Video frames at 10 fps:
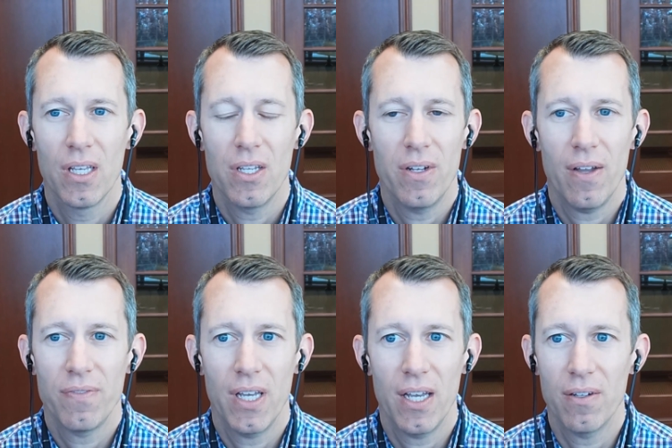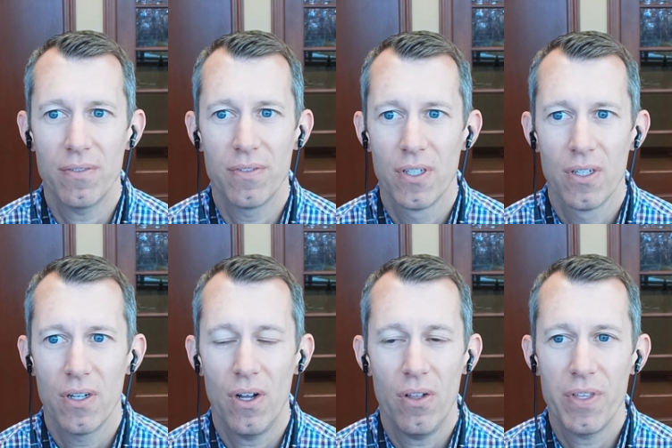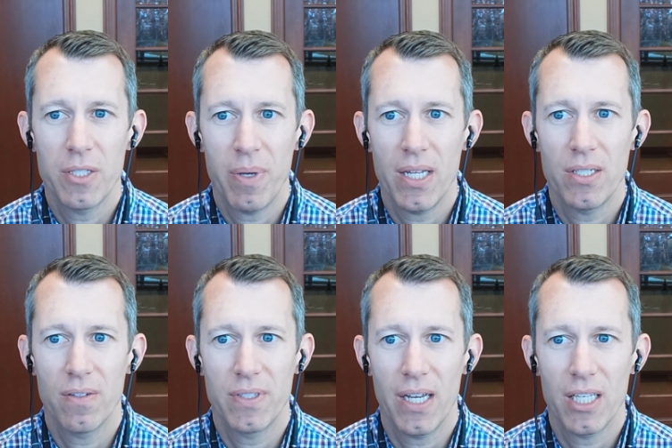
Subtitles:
you'd have to have all these pages of